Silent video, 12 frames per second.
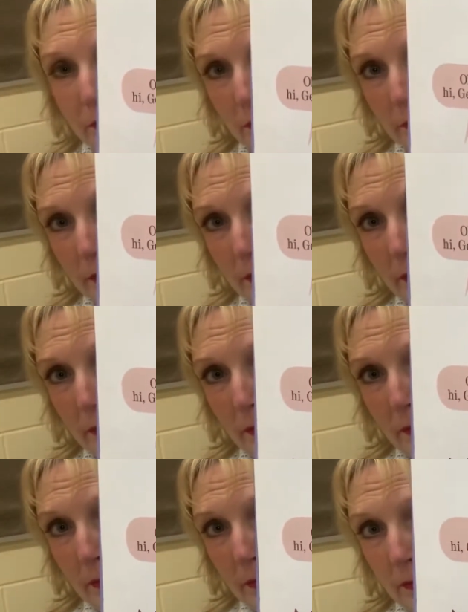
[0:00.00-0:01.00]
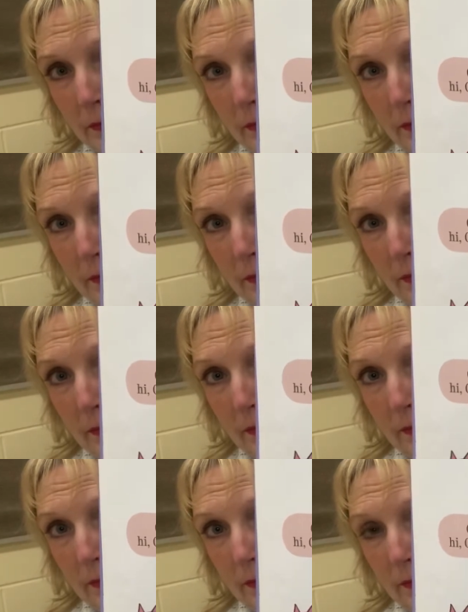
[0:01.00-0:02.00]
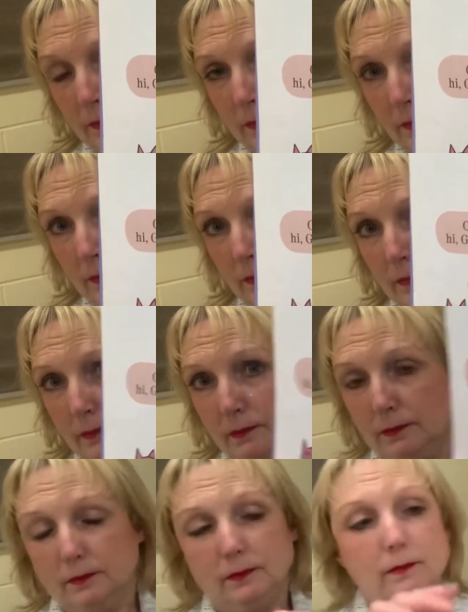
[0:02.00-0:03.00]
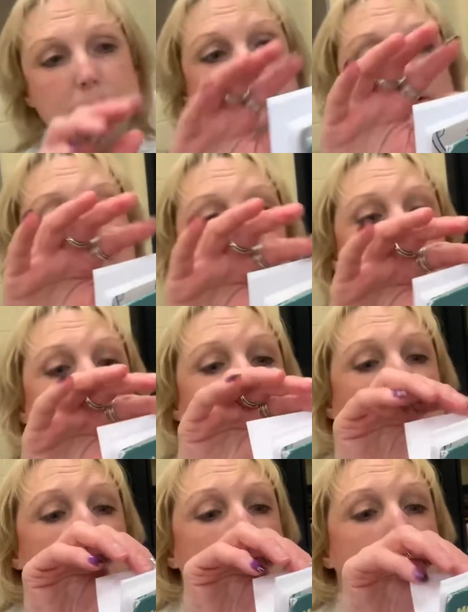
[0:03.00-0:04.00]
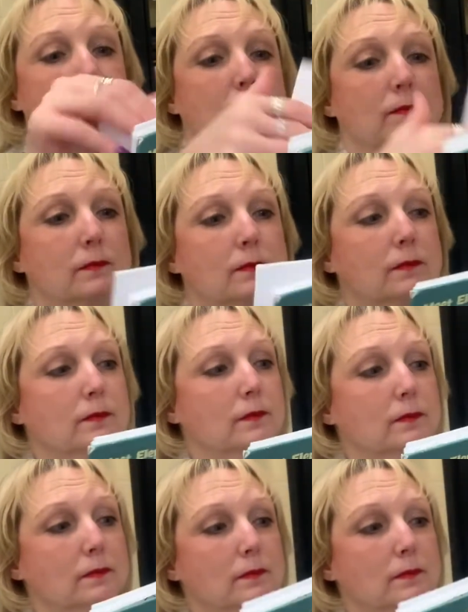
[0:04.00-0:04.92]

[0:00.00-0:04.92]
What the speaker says: [no speech]